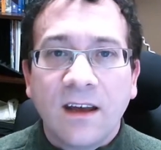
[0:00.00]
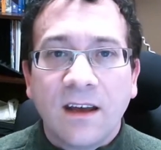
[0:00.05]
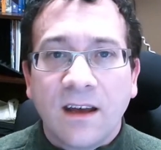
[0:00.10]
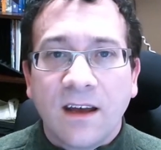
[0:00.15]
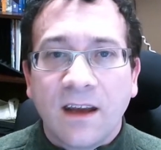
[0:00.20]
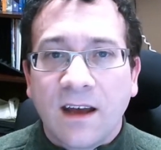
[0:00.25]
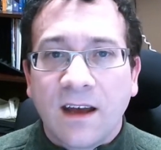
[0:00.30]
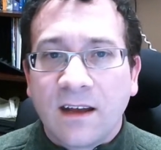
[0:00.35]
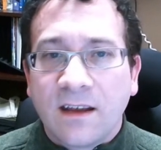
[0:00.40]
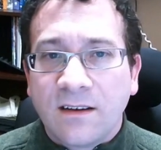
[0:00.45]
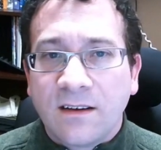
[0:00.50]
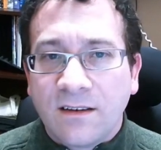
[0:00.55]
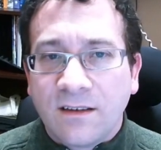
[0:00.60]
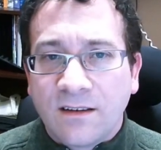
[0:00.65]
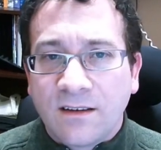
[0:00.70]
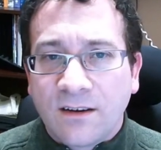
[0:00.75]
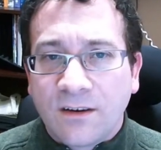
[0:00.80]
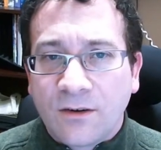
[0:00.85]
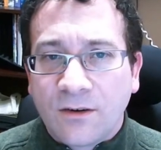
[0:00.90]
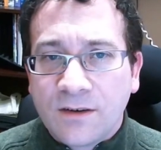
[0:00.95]
And
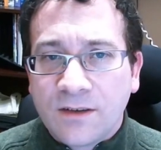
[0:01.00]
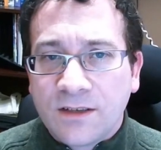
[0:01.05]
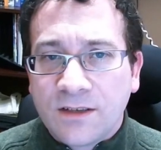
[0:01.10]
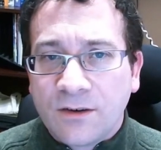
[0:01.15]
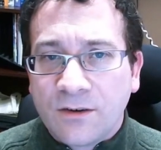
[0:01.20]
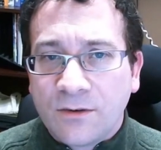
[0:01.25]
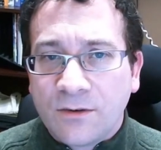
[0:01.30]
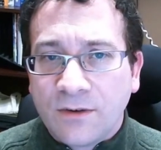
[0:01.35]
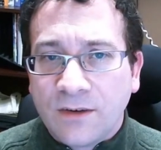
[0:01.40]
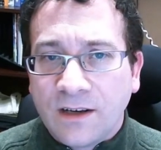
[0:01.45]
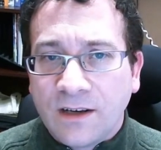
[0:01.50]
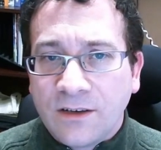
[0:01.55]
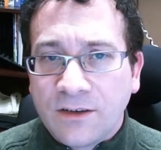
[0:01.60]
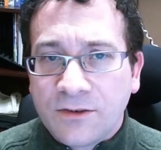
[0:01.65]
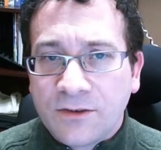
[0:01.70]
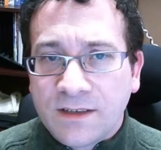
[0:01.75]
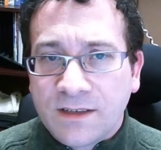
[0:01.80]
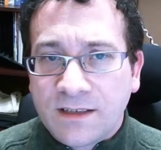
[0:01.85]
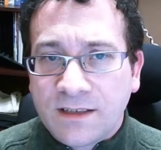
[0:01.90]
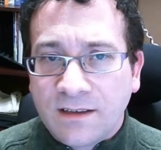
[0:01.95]
they're also
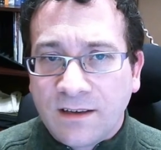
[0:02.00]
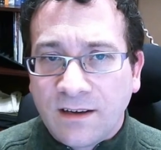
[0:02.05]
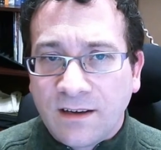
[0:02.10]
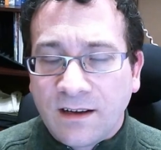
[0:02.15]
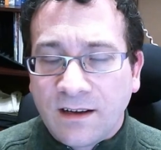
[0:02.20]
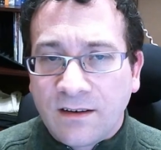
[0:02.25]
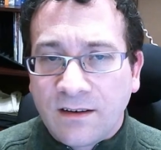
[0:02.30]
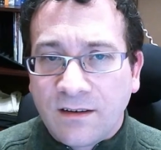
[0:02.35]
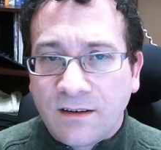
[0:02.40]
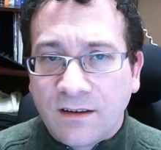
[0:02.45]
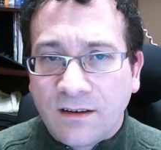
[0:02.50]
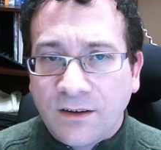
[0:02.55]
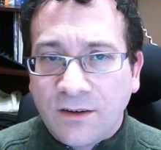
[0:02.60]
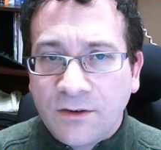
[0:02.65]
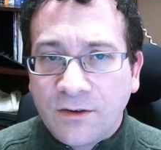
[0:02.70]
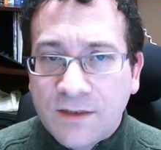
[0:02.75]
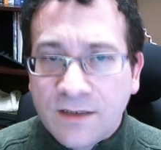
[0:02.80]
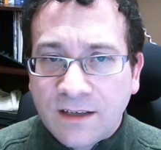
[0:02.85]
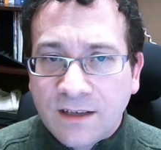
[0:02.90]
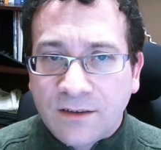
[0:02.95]
interested in
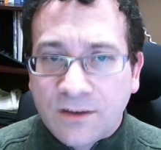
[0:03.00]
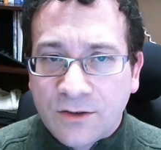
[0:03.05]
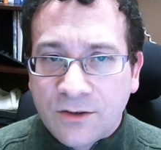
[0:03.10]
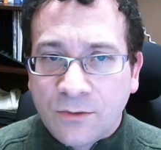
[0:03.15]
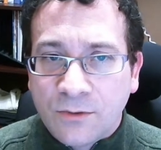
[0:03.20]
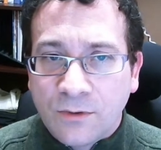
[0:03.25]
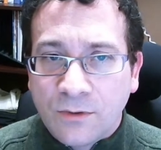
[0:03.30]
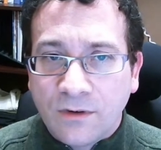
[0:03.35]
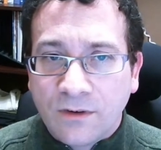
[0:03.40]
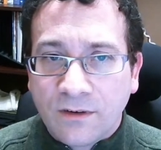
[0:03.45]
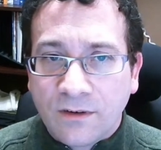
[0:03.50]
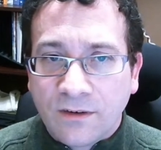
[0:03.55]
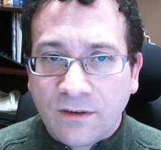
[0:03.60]
using the tool